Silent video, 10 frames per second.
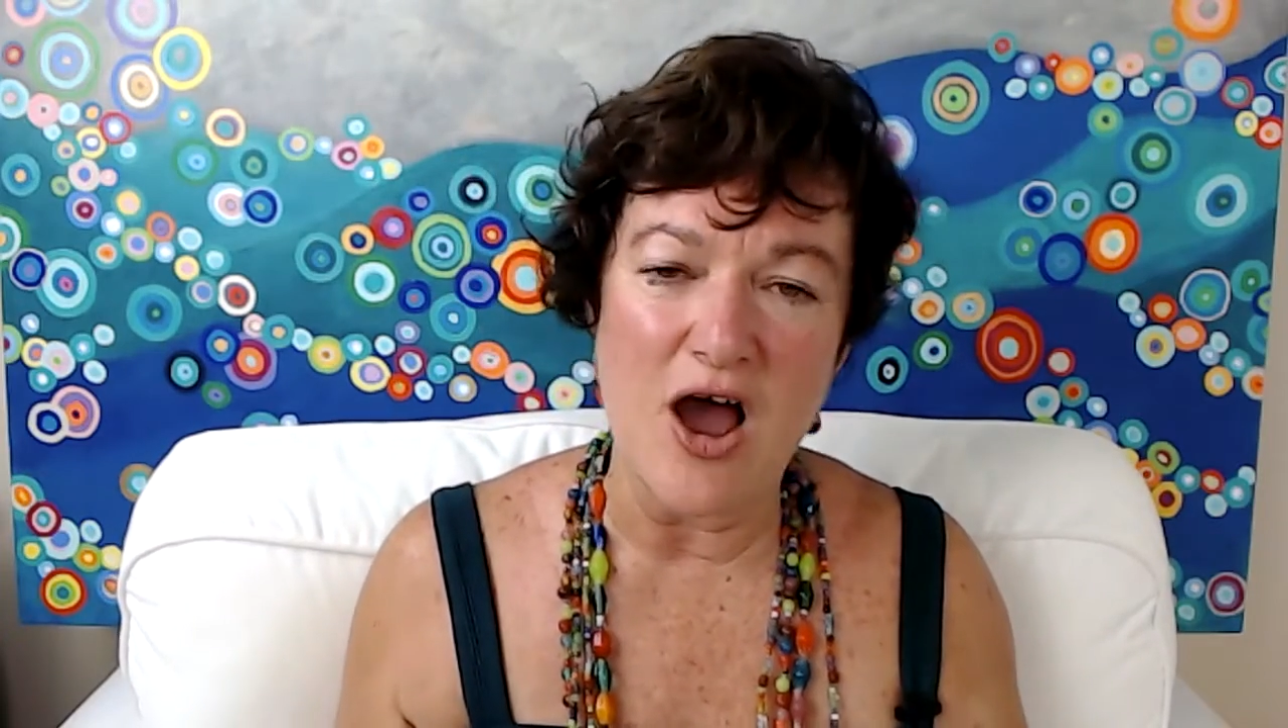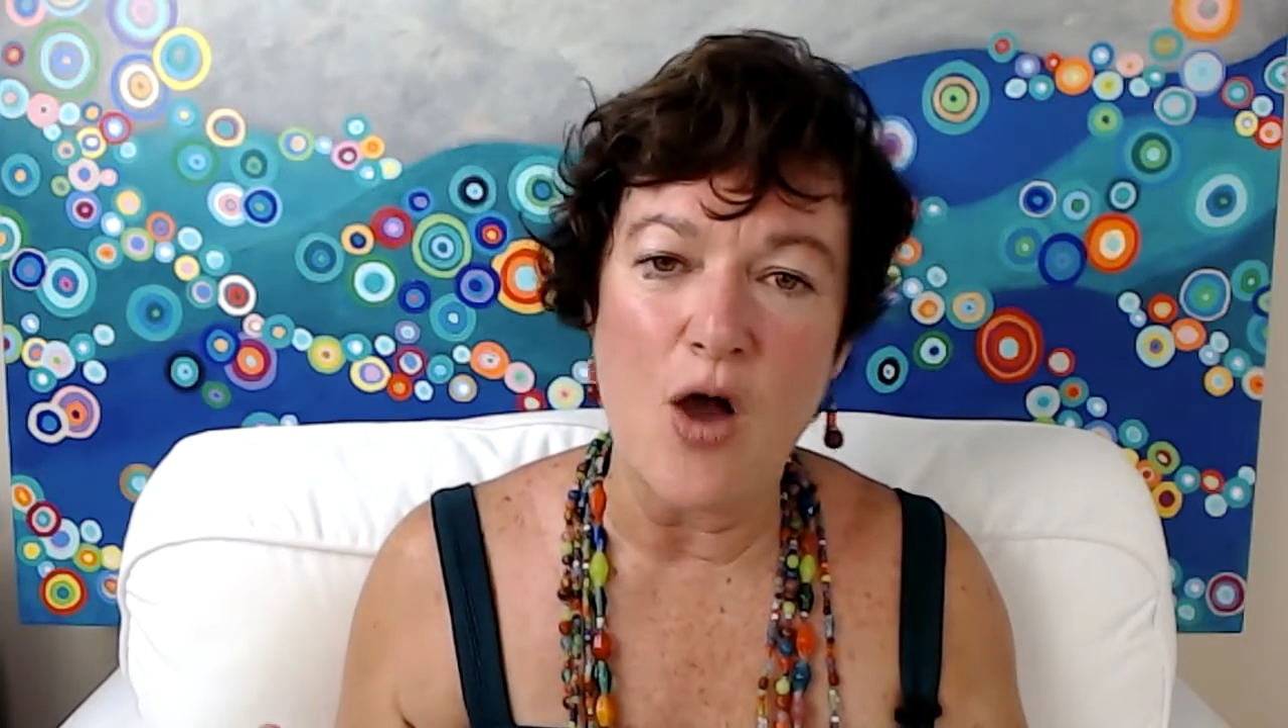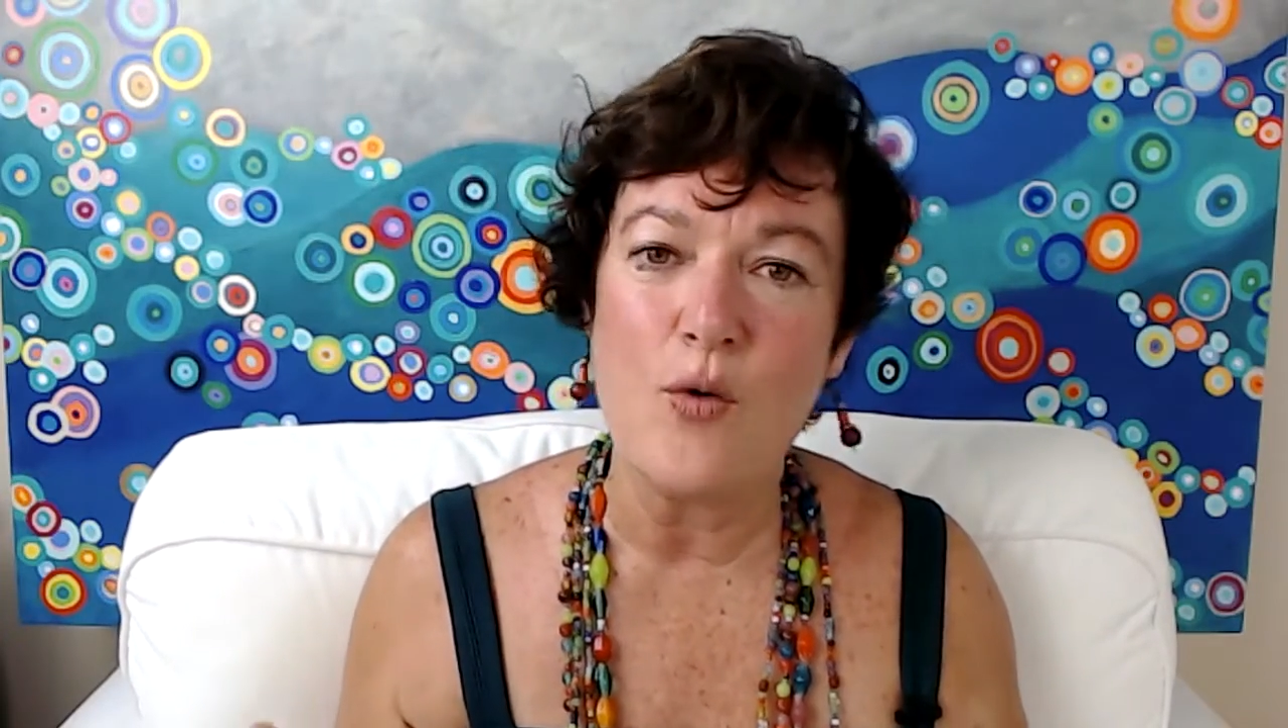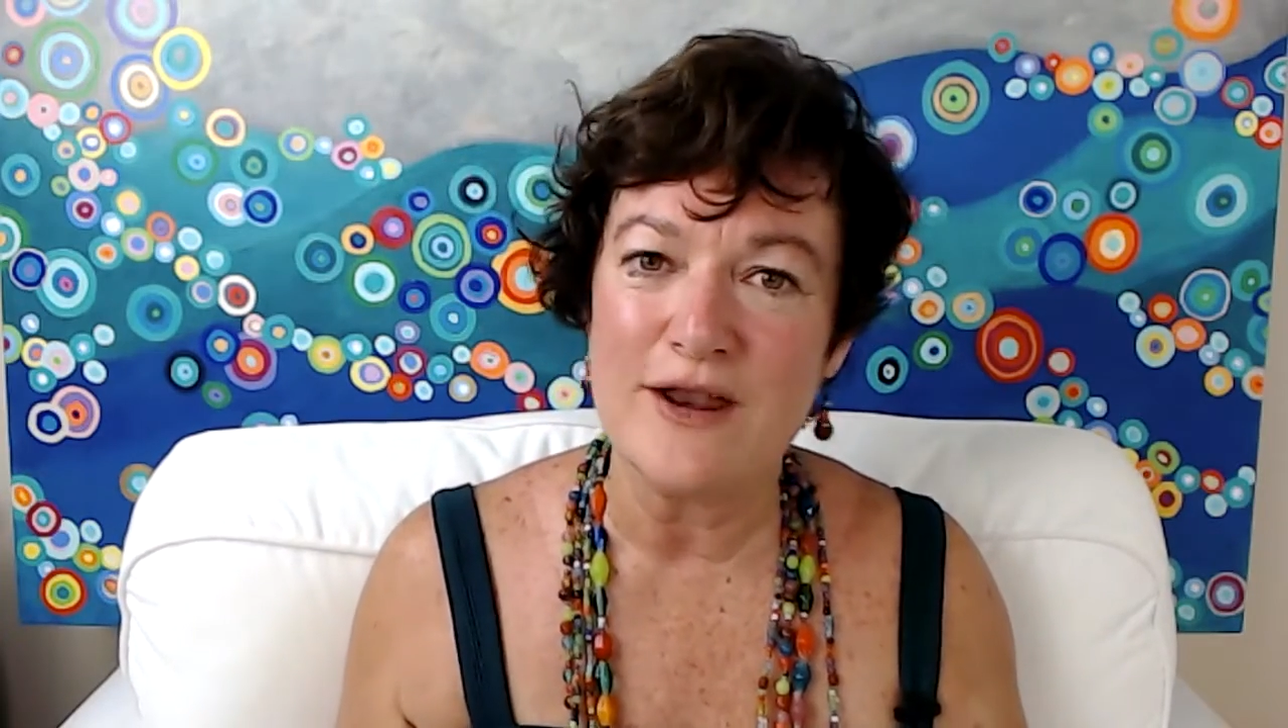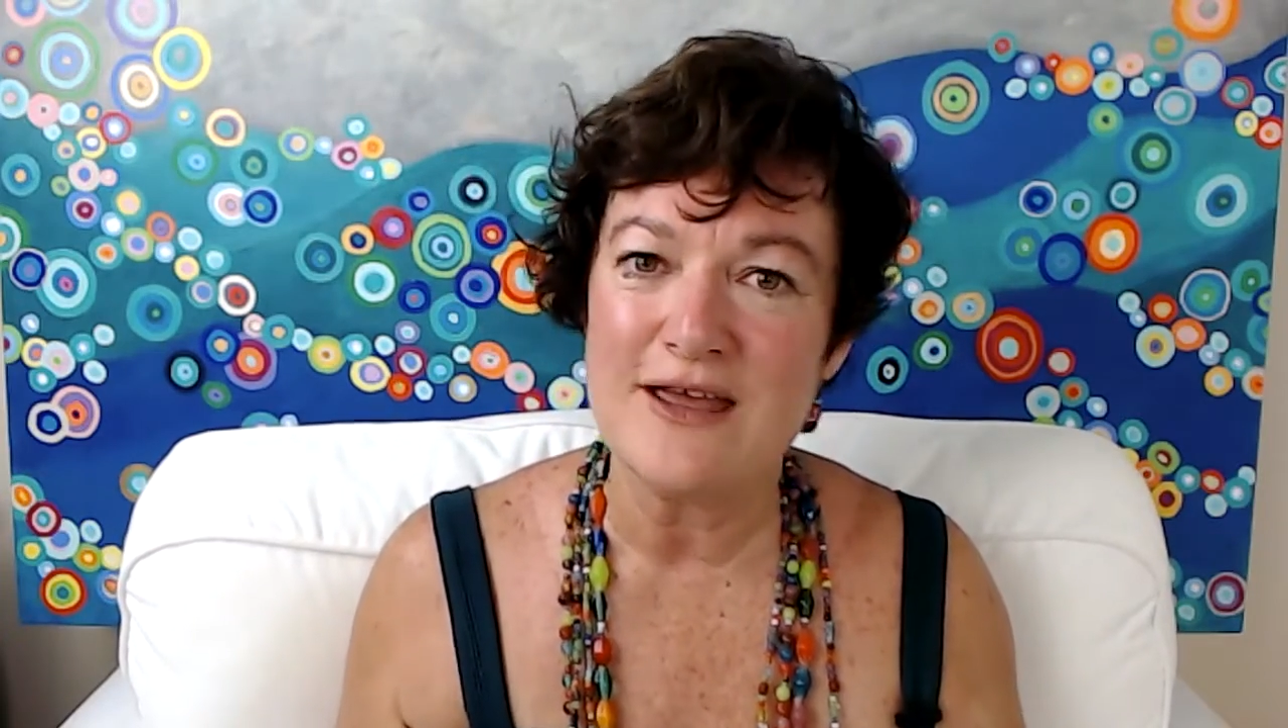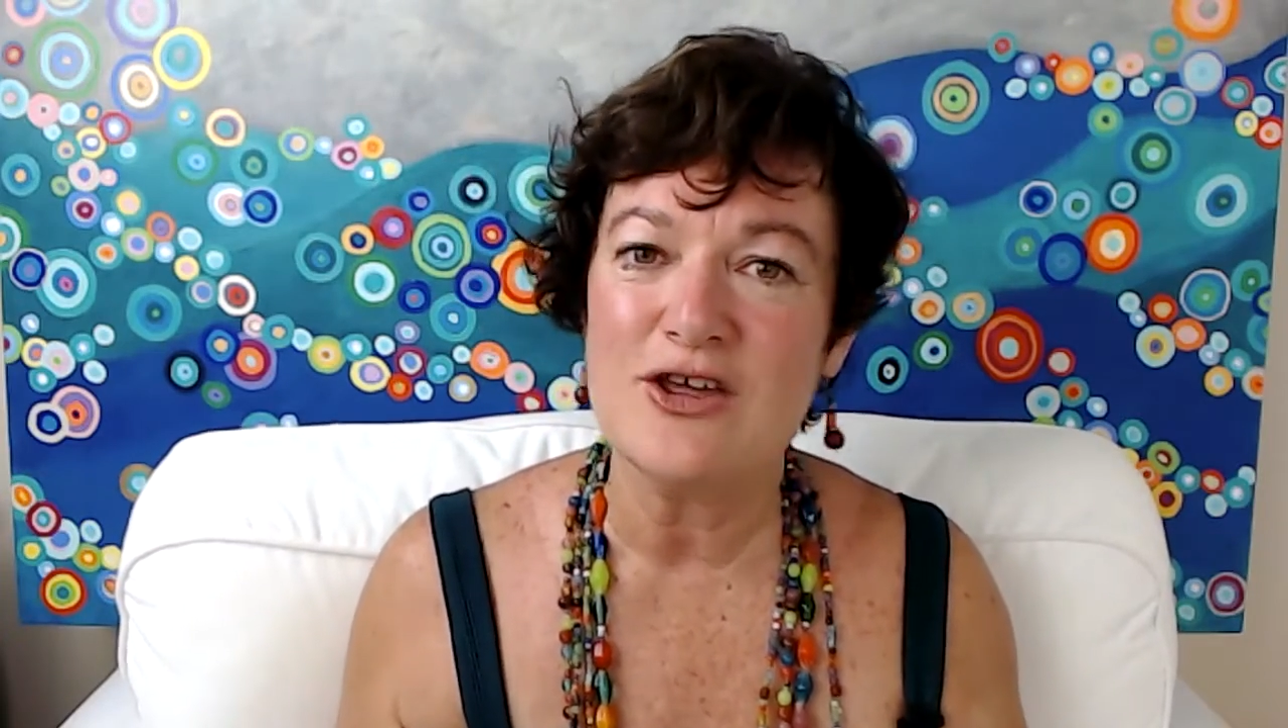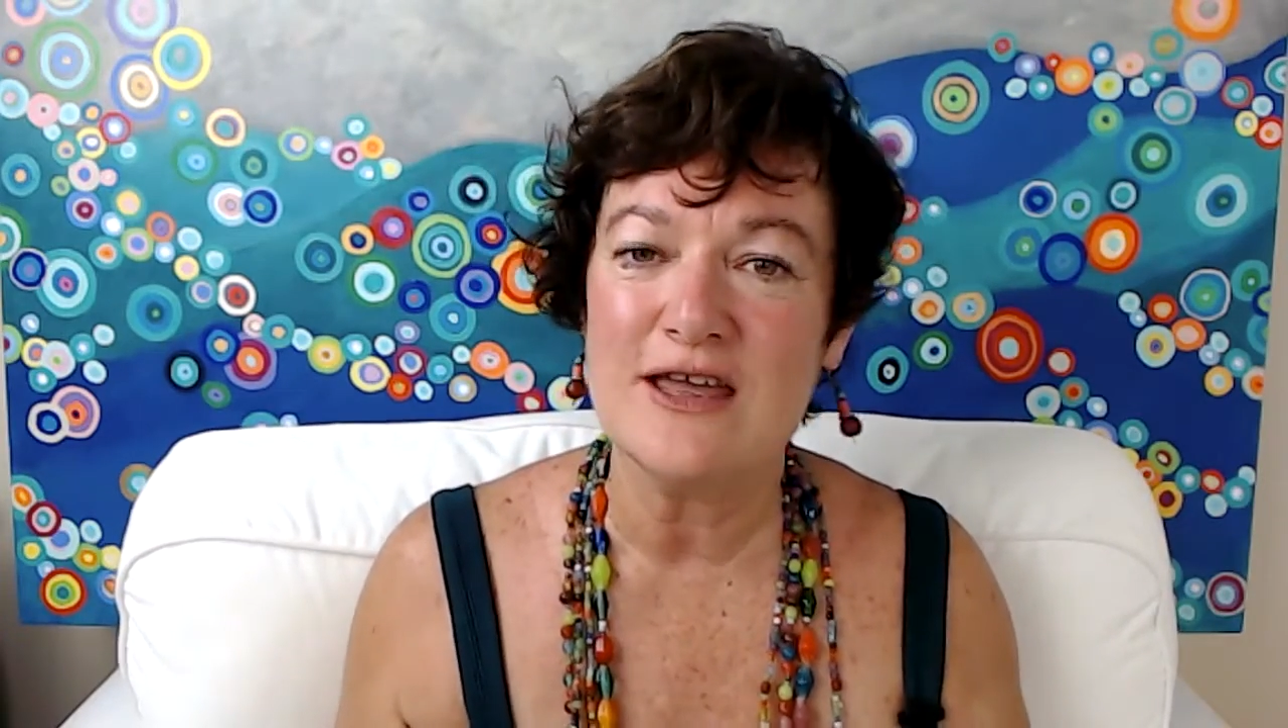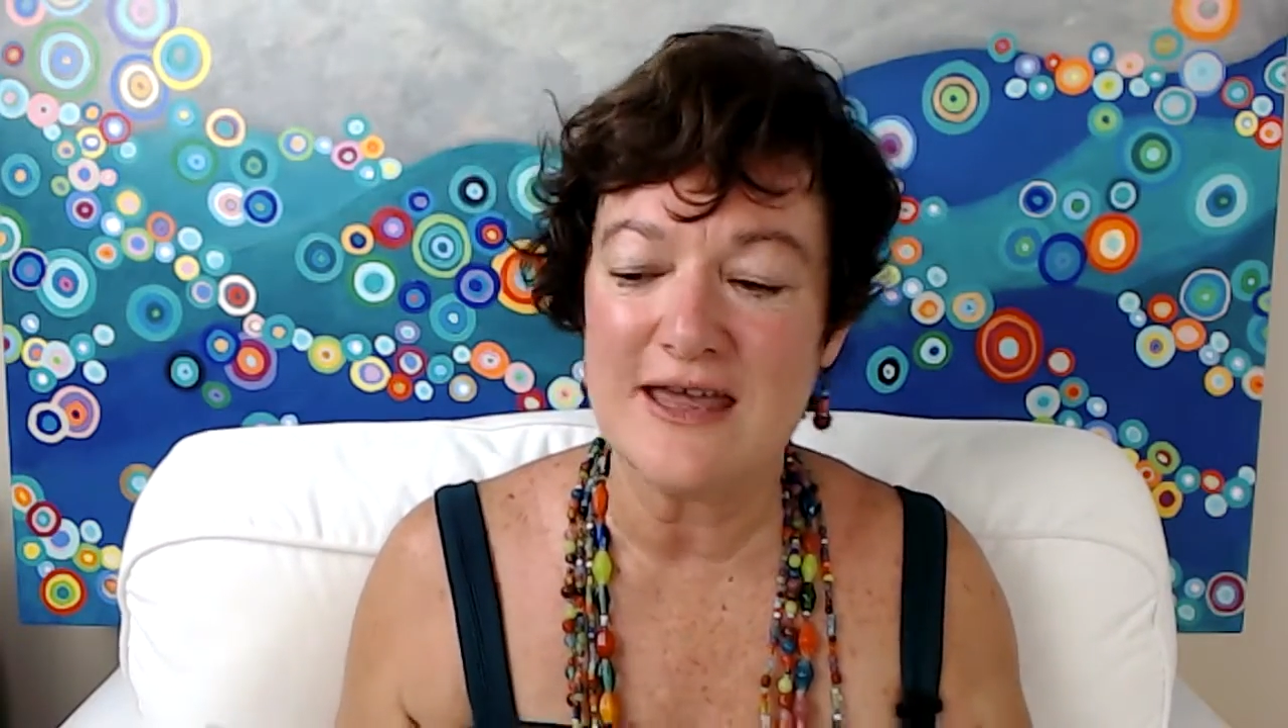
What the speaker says: I want to